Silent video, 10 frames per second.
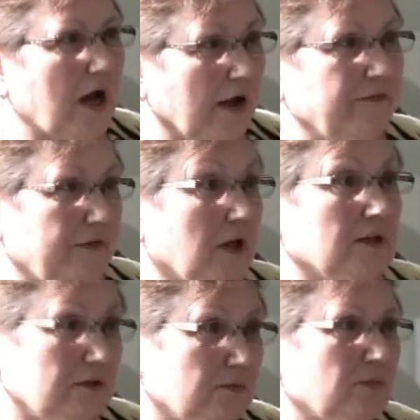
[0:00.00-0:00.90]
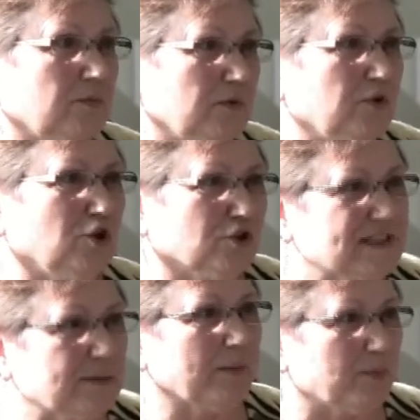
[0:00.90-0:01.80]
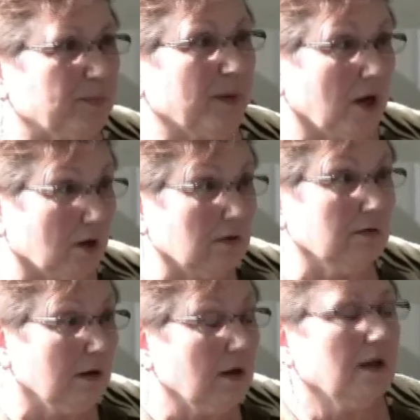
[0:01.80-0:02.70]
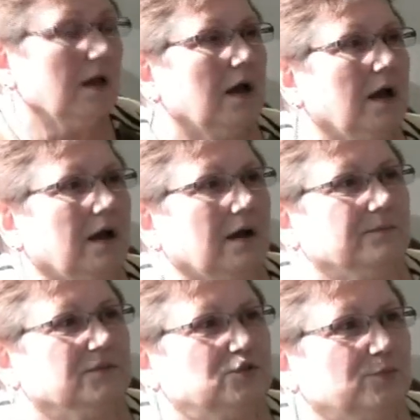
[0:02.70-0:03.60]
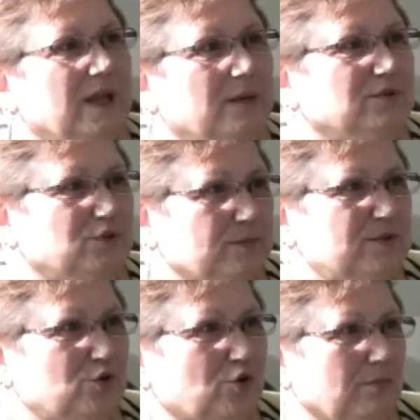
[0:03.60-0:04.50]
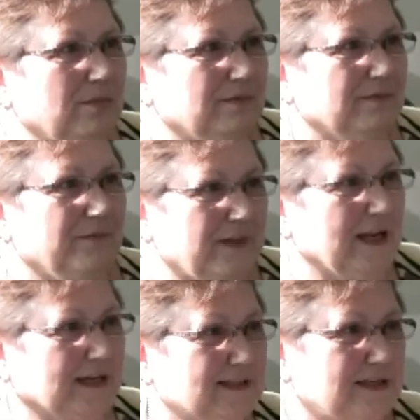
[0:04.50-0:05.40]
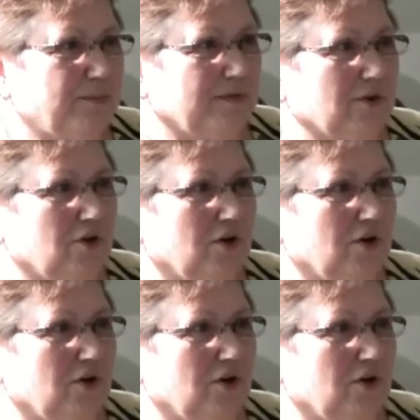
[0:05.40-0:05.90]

I felt, you know, semi-prepared to be able to absorb the next step of